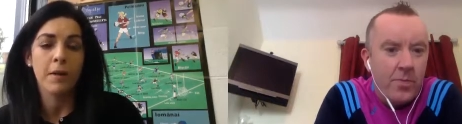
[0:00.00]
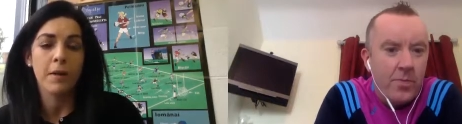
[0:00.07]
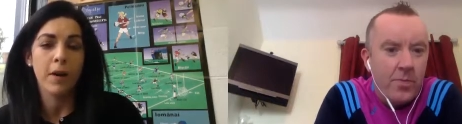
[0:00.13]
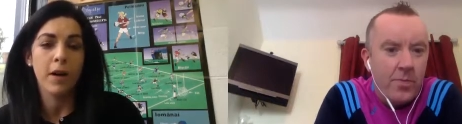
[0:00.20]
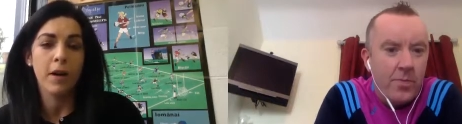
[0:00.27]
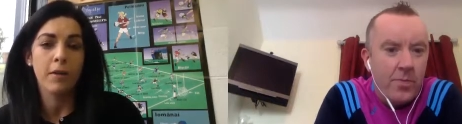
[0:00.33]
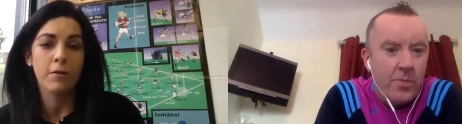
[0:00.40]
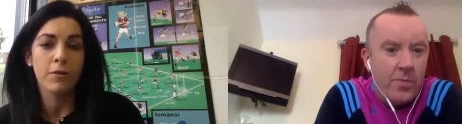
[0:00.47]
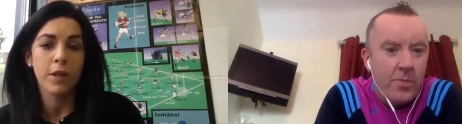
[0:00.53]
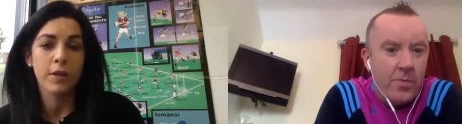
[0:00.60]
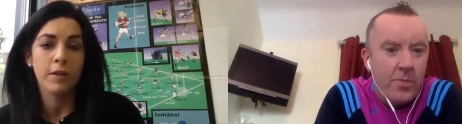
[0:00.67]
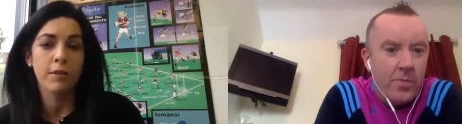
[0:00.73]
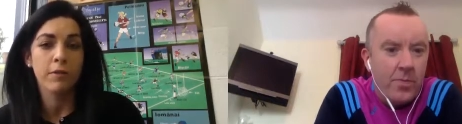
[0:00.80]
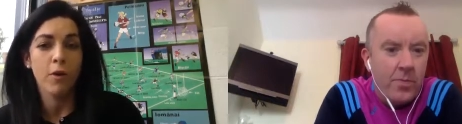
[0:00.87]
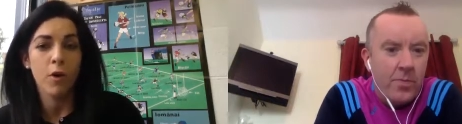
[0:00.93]
Speaker 1: involved
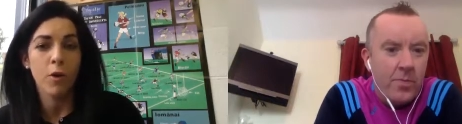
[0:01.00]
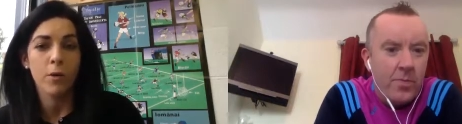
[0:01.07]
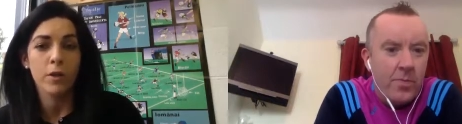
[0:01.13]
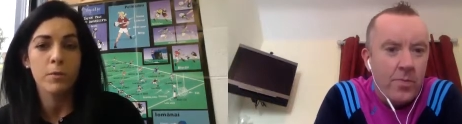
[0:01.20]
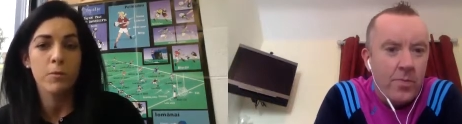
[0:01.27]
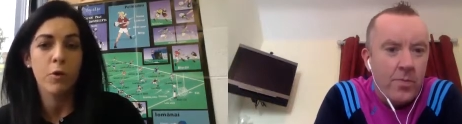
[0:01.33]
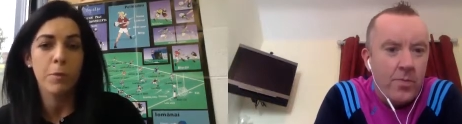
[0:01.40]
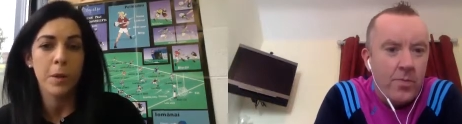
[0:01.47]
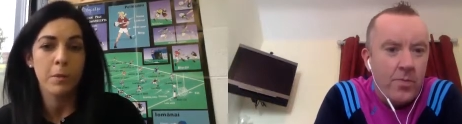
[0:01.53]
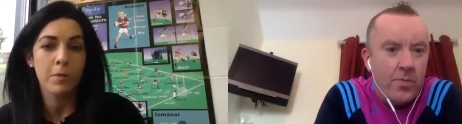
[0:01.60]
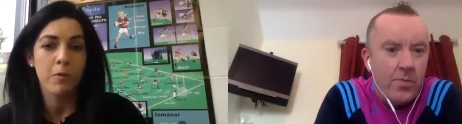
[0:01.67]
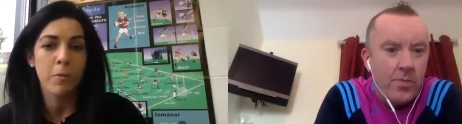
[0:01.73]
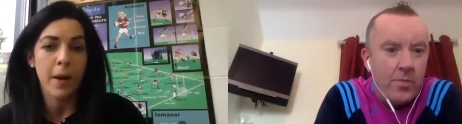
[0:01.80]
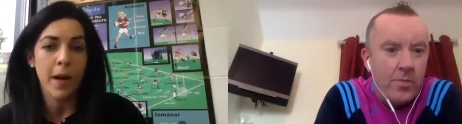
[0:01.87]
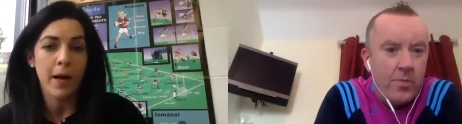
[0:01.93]
in forwards, more people
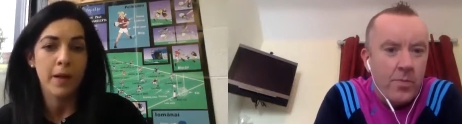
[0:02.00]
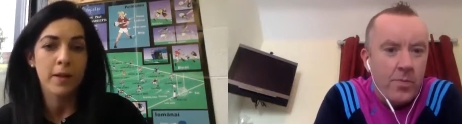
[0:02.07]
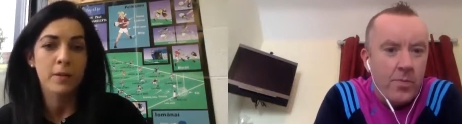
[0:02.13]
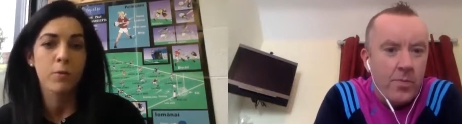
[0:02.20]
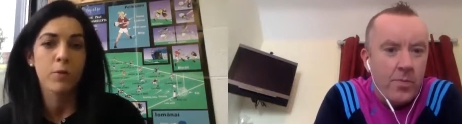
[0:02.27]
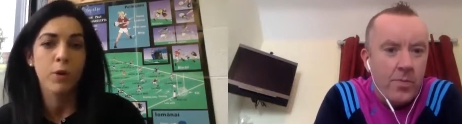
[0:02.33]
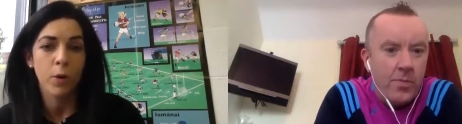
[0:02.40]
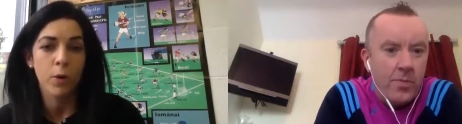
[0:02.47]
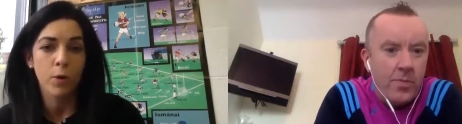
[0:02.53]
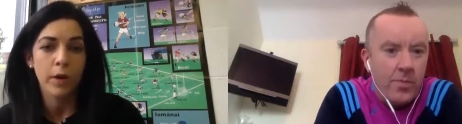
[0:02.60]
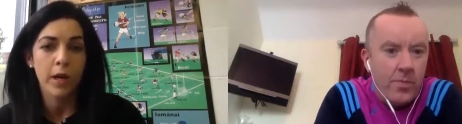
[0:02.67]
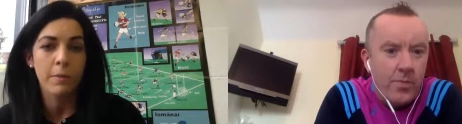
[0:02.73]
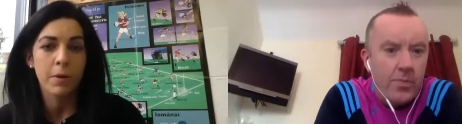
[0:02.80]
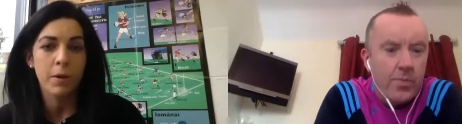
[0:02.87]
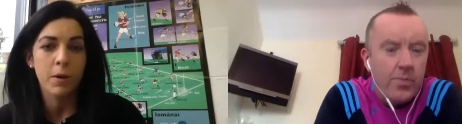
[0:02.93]
for backs, more
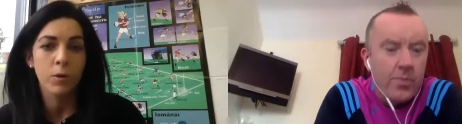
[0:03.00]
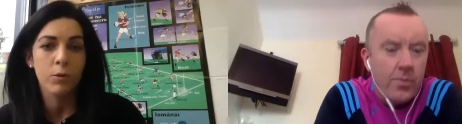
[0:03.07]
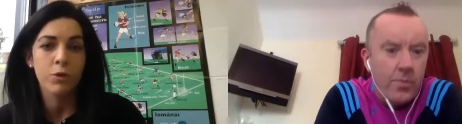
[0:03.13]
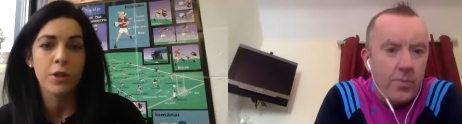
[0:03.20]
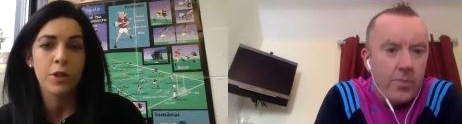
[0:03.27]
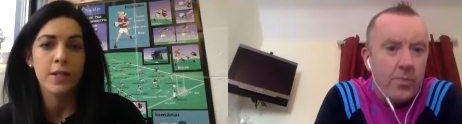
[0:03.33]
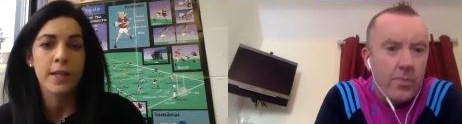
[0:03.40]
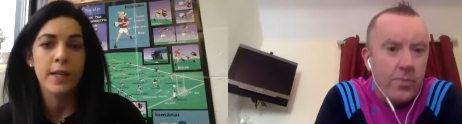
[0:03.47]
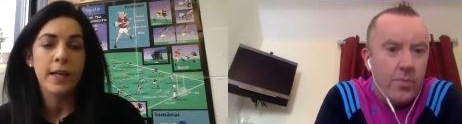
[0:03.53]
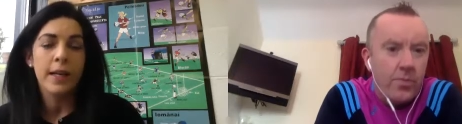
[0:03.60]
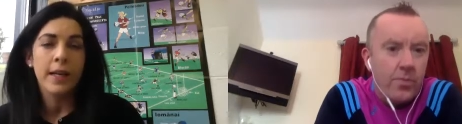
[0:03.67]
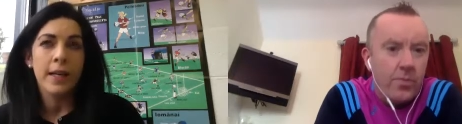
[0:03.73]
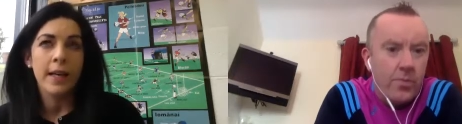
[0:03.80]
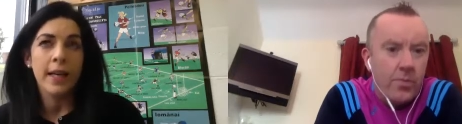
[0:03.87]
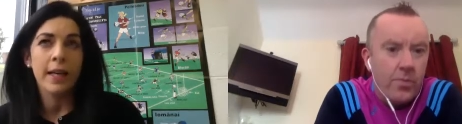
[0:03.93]
goalkeeping coaches.
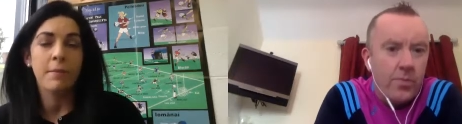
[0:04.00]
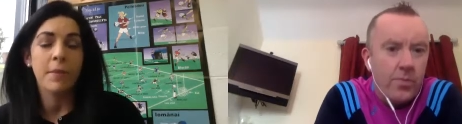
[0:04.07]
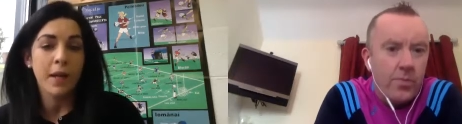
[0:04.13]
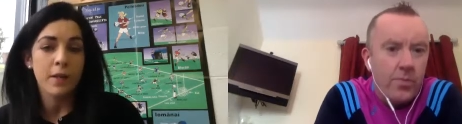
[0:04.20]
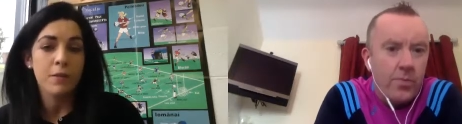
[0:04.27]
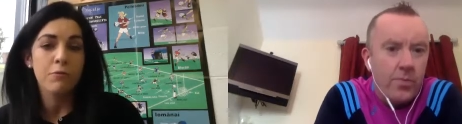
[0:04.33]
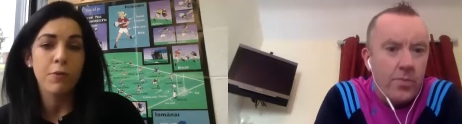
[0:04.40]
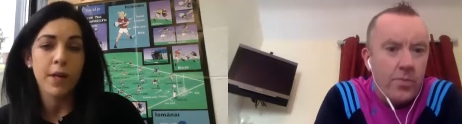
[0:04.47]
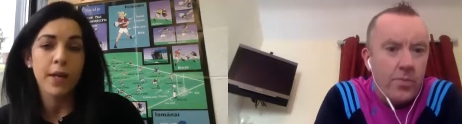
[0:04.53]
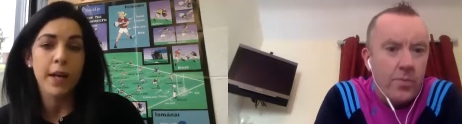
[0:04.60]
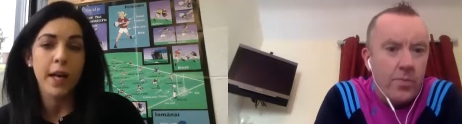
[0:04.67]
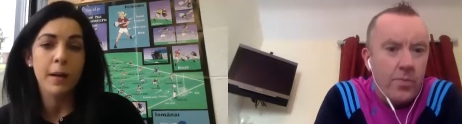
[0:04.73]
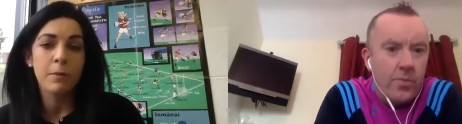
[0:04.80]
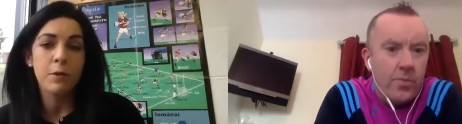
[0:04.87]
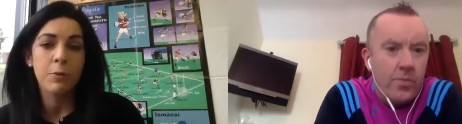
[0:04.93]
And um, that has really
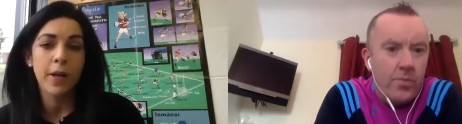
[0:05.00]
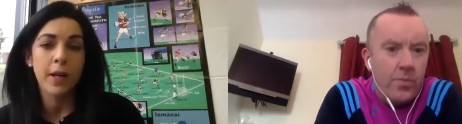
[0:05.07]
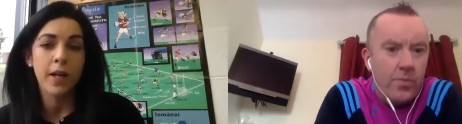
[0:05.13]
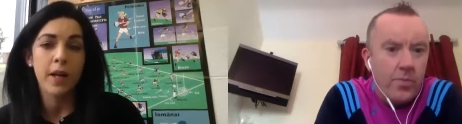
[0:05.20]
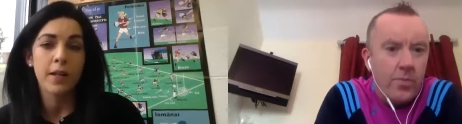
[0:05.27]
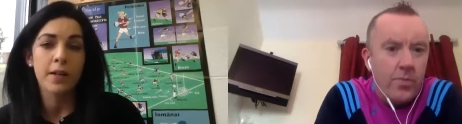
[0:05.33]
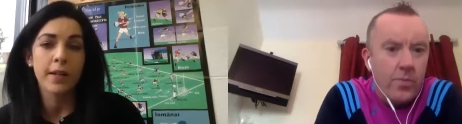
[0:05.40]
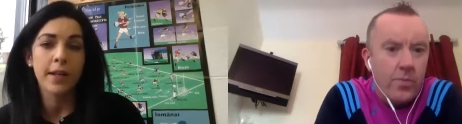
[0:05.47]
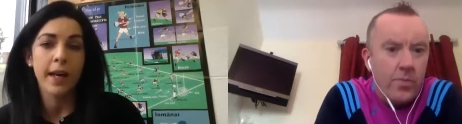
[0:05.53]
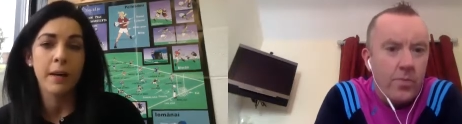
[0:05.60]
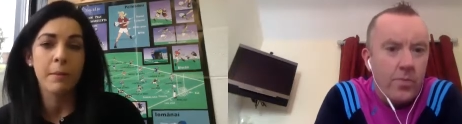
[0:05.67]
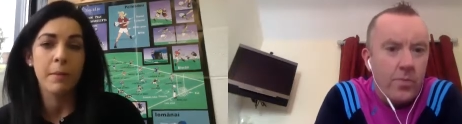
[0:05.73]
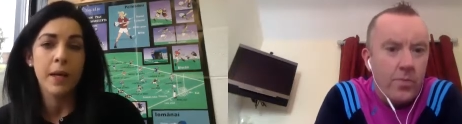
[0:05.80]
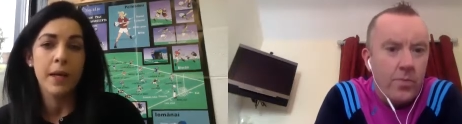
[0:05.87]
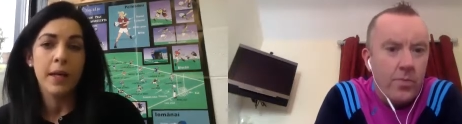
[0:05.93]
helped to bring along the
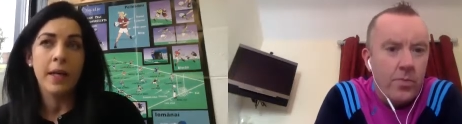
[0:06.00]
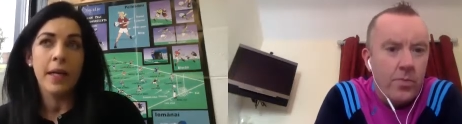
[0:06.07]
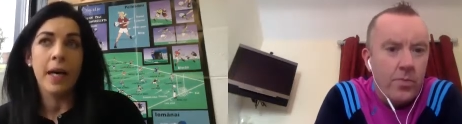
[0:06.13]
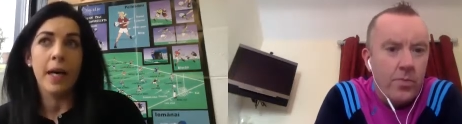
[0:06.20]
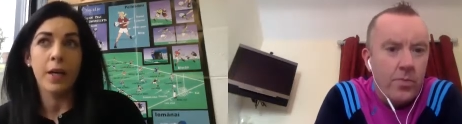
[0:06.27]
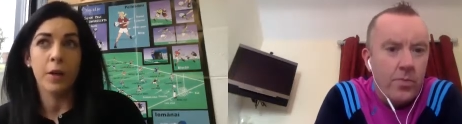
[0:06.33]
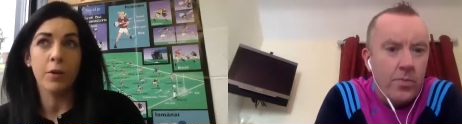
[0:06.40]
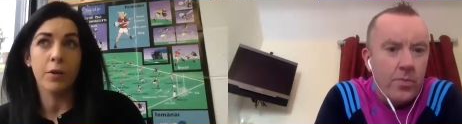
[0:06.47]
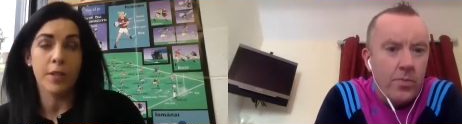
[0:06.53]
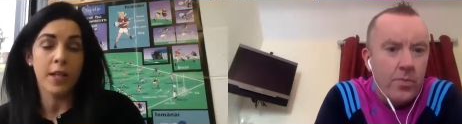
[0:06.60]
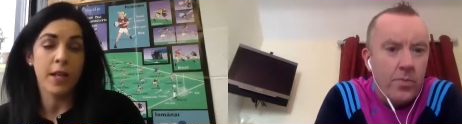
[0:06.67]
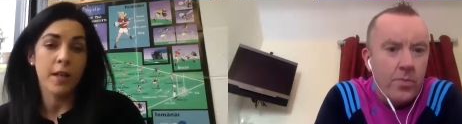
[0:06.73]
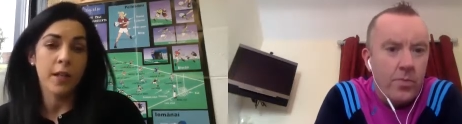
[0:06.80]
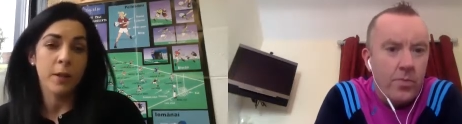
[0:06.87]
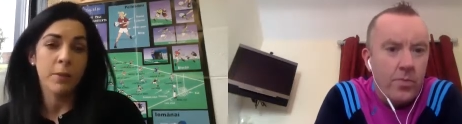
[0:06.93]
game. Another
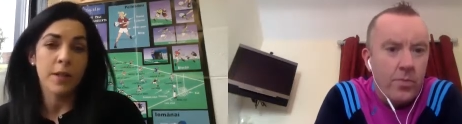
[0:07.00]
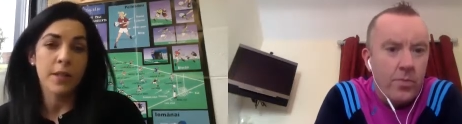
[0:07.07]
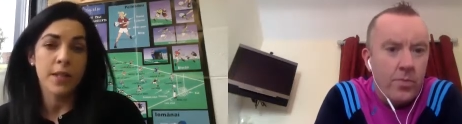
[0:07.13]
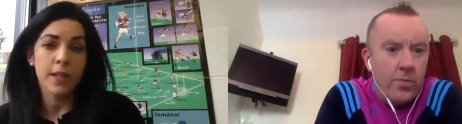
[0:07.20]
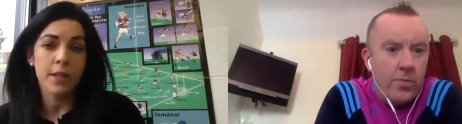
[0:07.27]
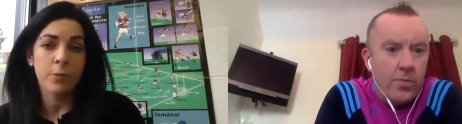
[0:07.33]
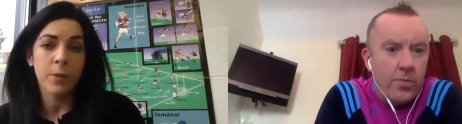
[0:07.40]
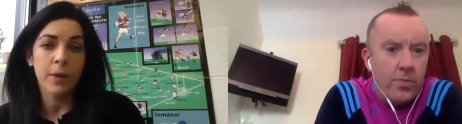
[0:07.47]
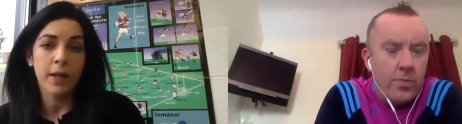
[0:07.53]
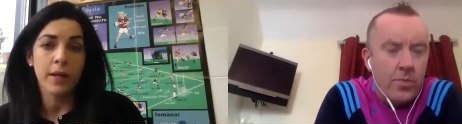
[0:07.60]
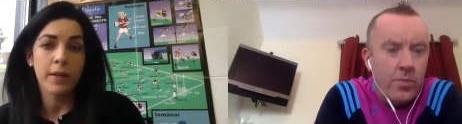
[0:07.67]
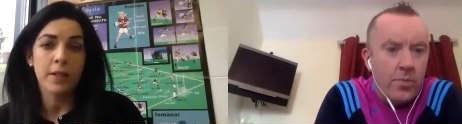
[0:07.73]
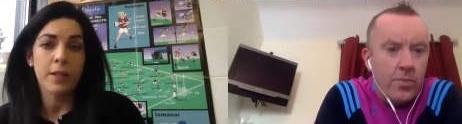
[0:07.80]
side that we see as well, the